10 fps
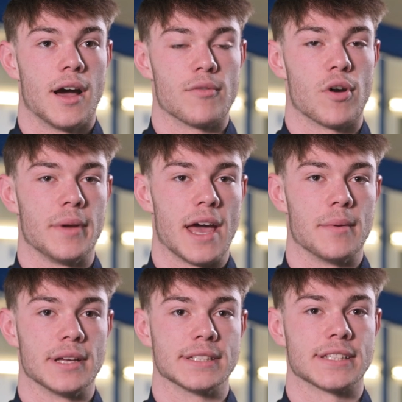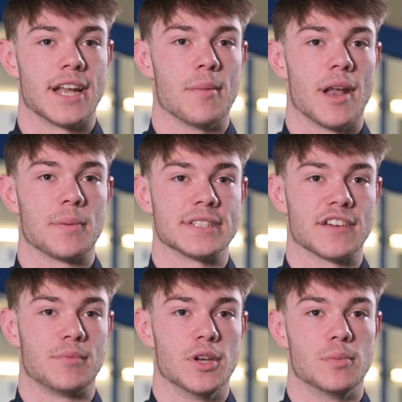I'm Robbie Hemmings and I'm an upper
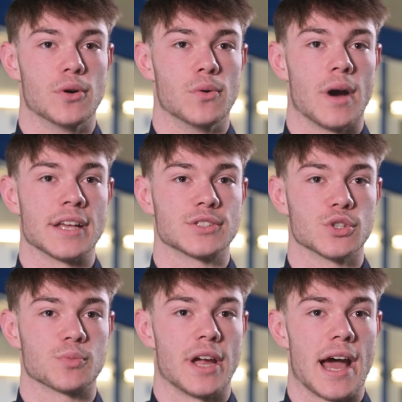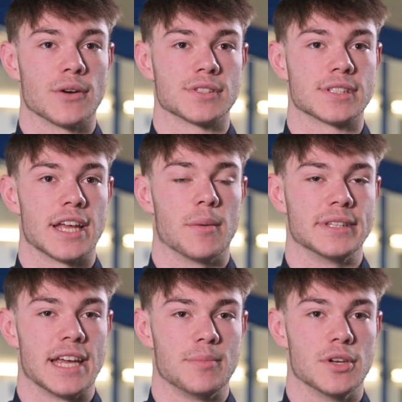sixth pupil at Salisbury House and I'm
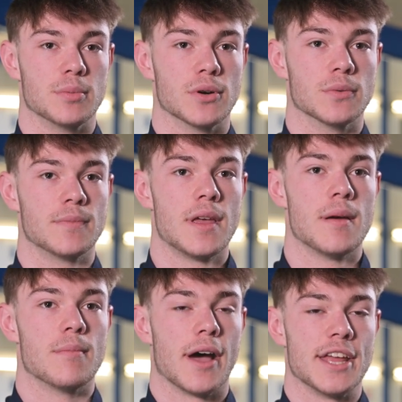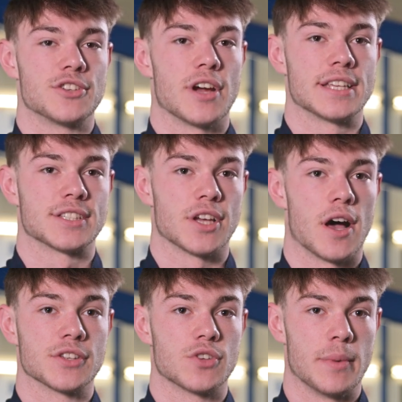a day pupil. My interests
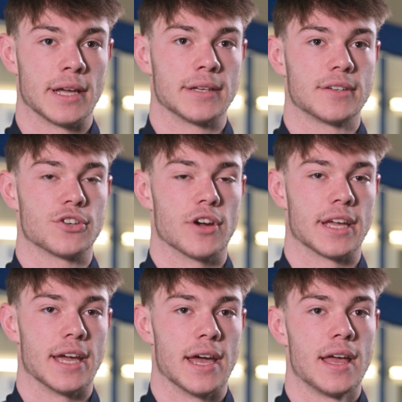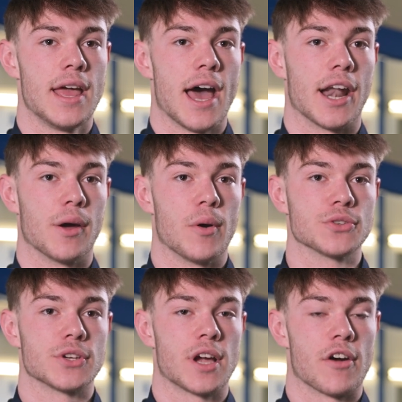are swimming, cricket, and I'm
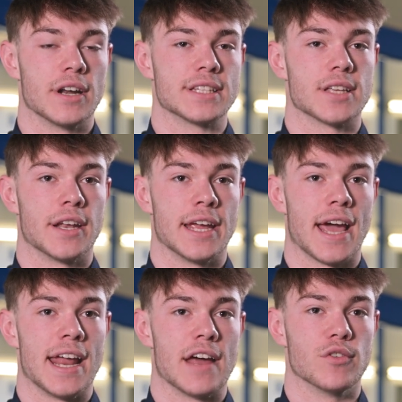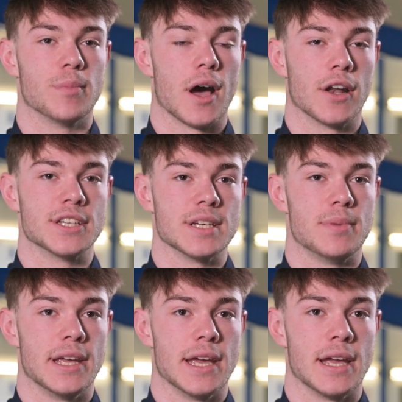also currently studying A-level biology,
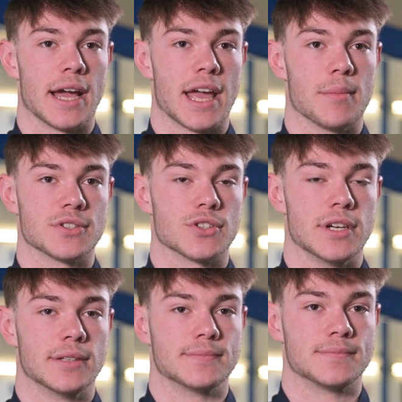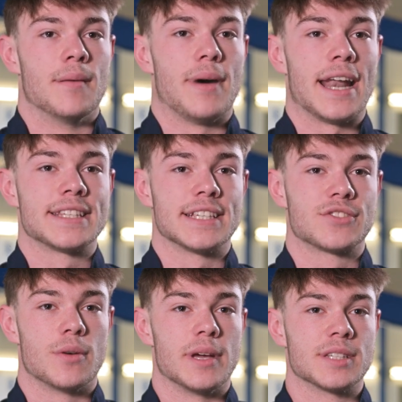PE and chemistry.
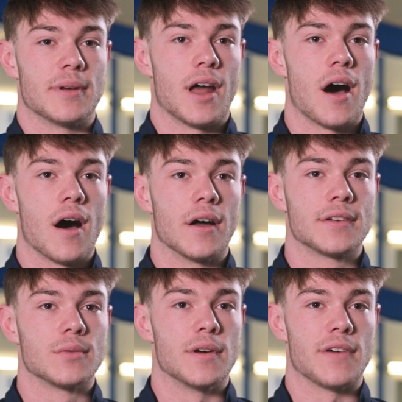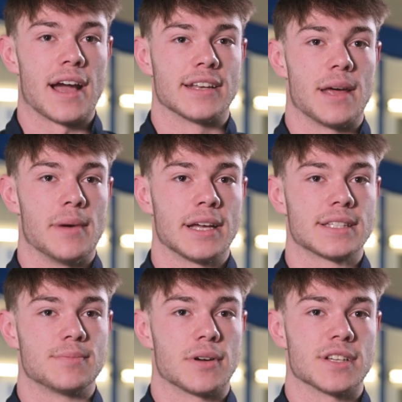Balancing swimming's been hard with
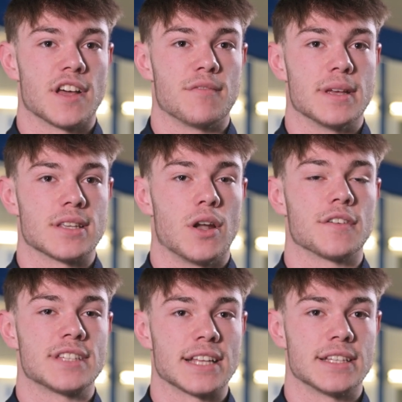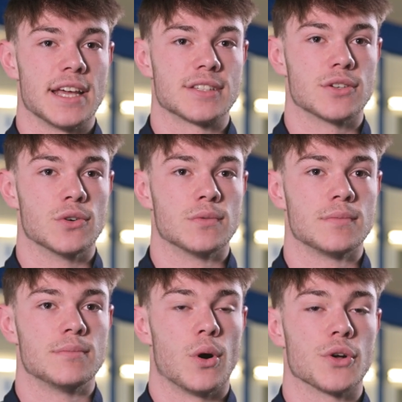academics because I've missed a lot of Saturday school,
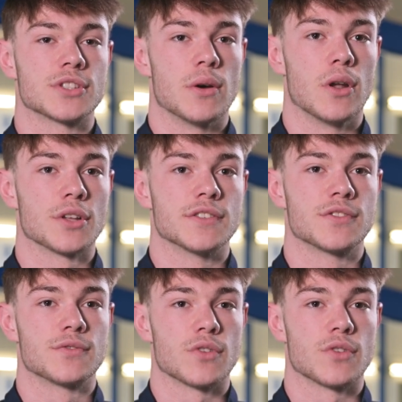but also a lot of